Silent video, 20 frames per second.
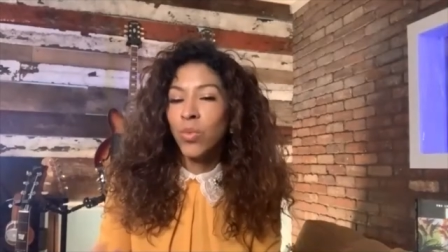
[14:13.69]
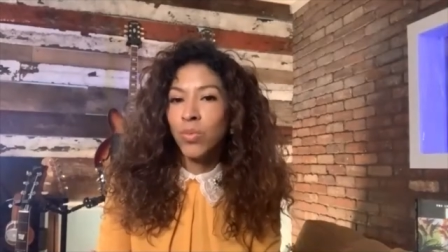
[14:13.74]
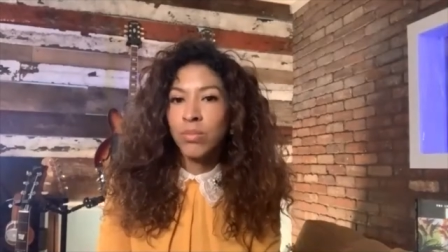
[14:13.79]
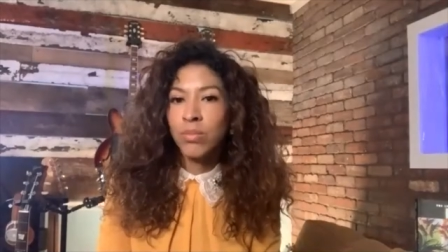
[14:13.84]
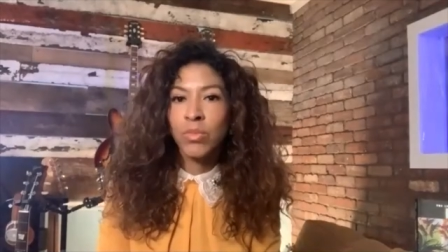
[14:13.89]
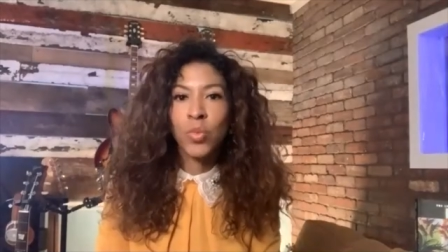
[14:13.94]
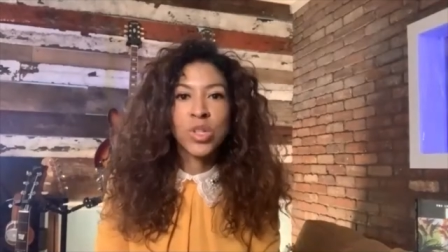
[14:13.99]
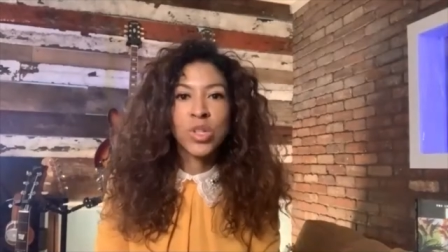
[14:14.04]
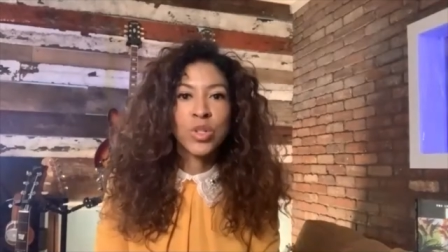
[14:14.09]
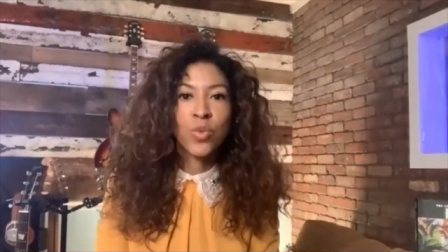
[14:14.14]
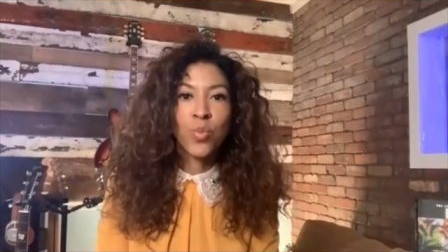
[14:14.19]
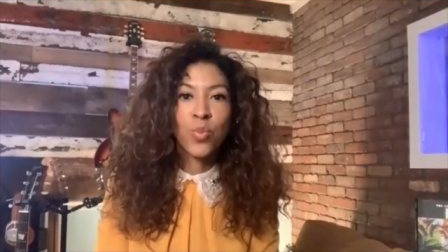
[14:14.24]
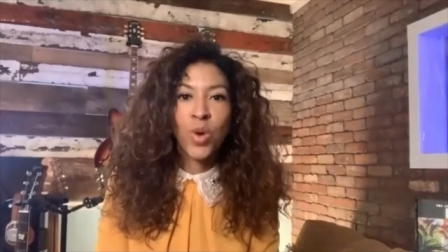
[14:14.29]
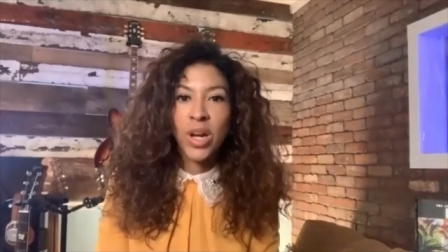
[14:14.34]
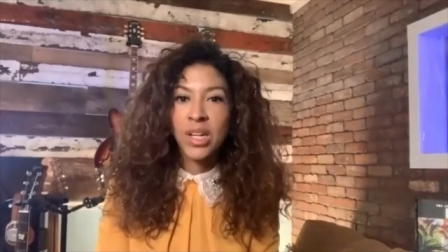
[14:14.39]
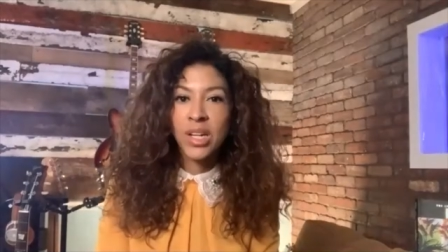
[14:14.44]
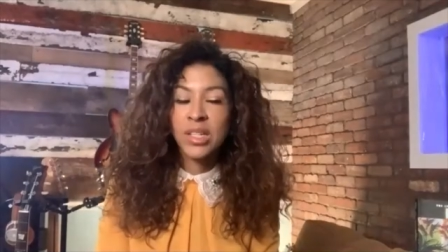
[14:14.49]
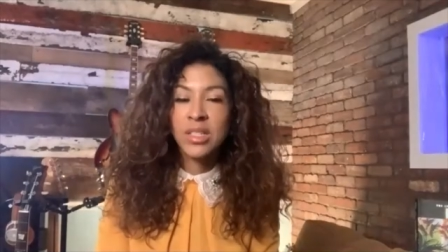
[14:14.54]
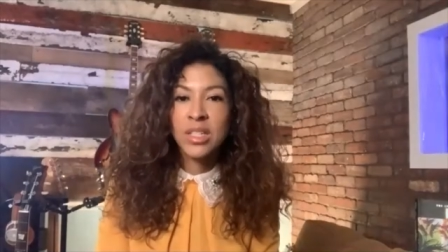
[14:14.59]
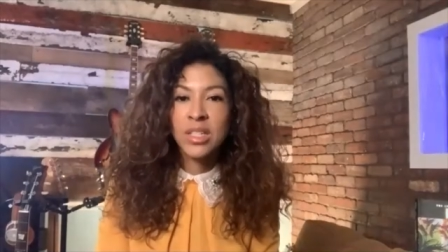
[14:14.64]
was a
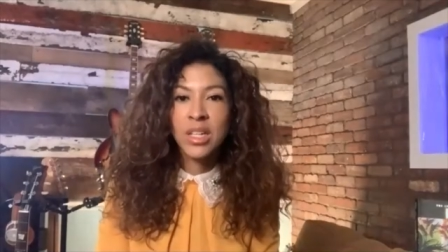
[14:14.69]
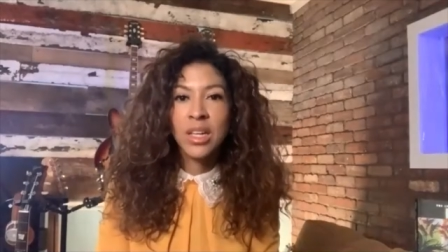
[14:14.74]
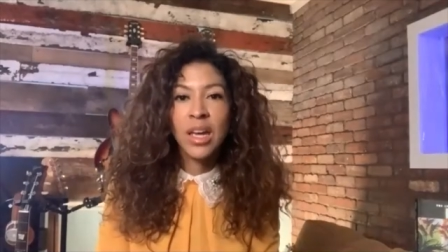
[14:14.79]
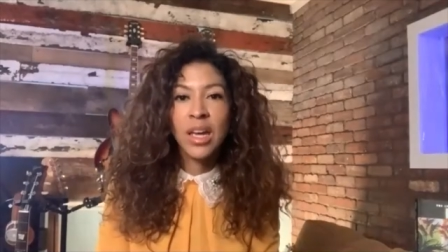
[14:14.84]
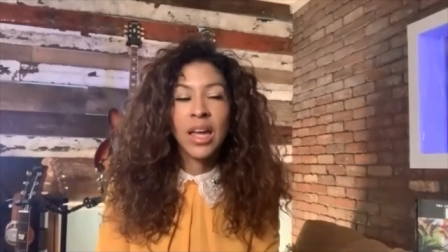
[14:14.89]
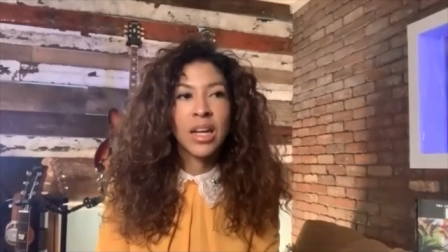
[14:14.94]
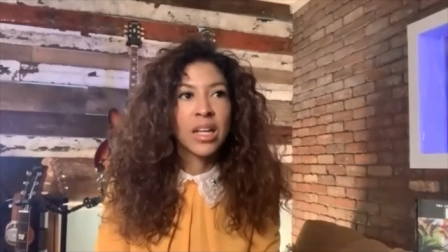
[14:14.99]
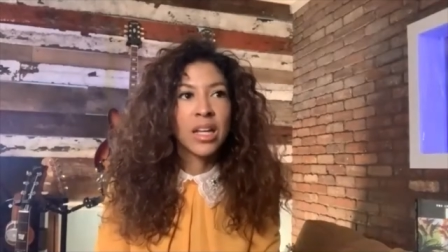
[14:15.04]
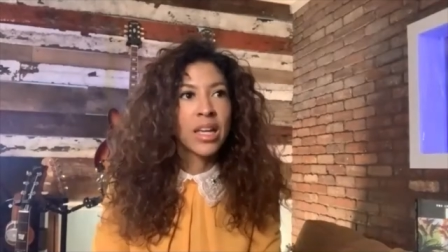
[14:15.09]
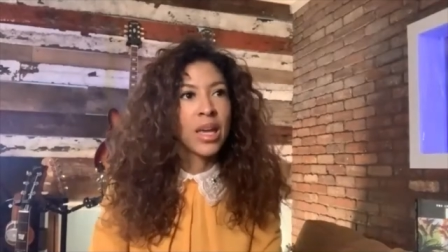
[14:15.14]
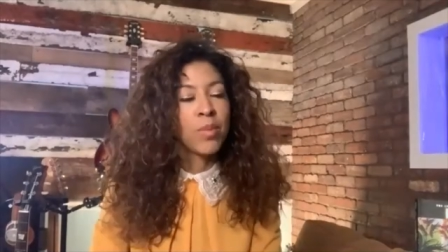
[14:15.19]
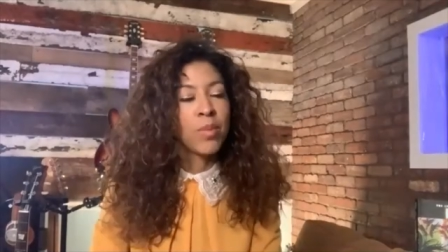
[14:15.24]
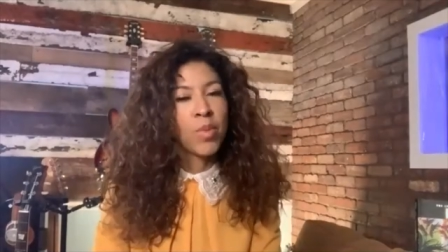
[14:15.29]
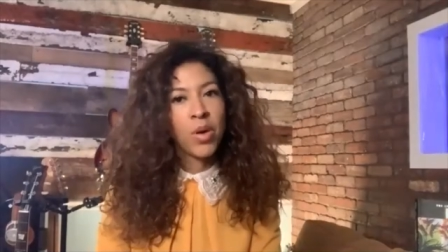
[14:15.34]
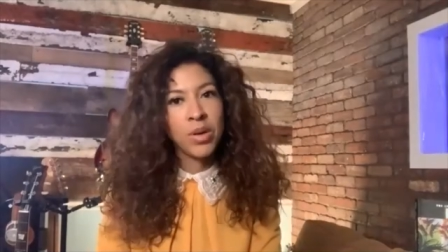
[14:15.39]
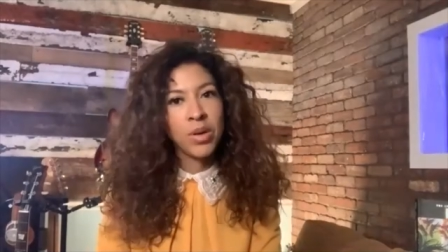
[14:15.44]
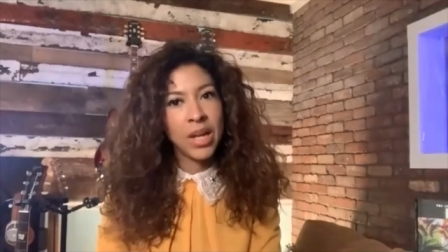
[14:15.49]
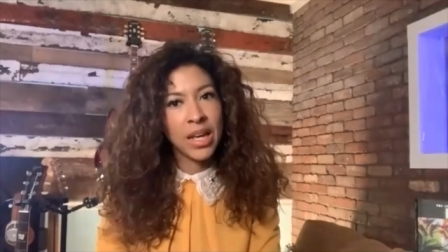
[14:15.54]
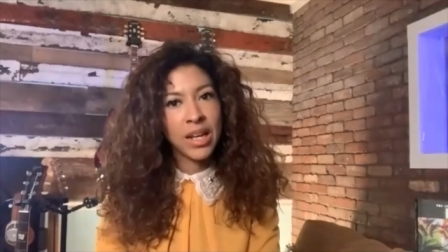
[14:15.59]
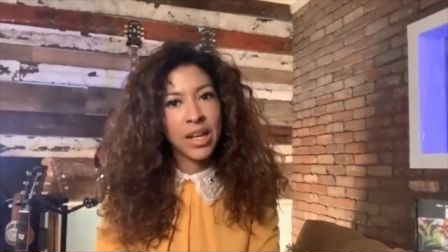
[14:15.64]
pregnancy, and it came
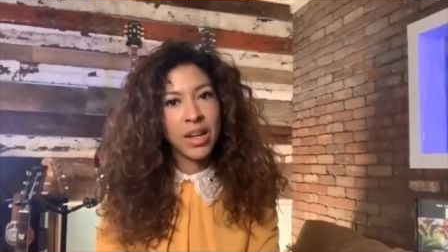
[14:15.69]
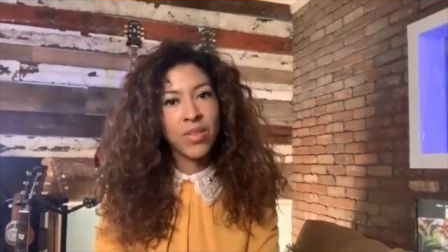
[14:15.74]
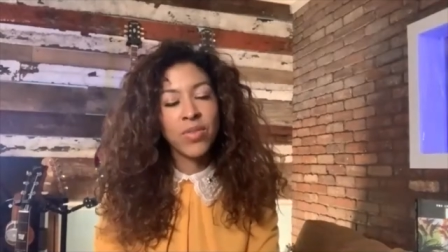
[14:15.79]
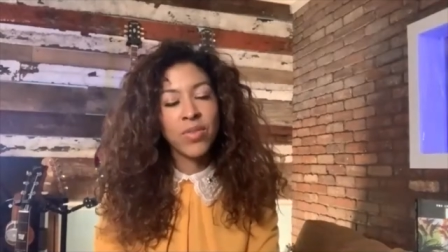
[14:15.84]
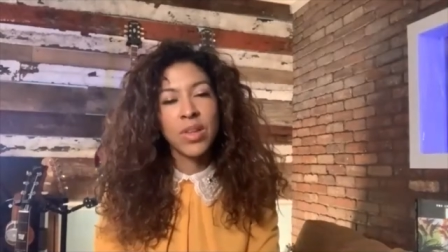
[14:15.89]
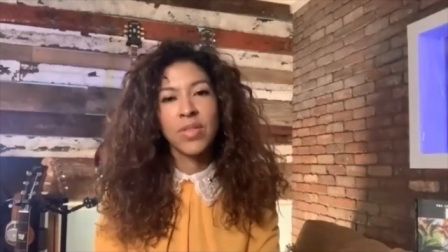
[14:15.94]
out negative.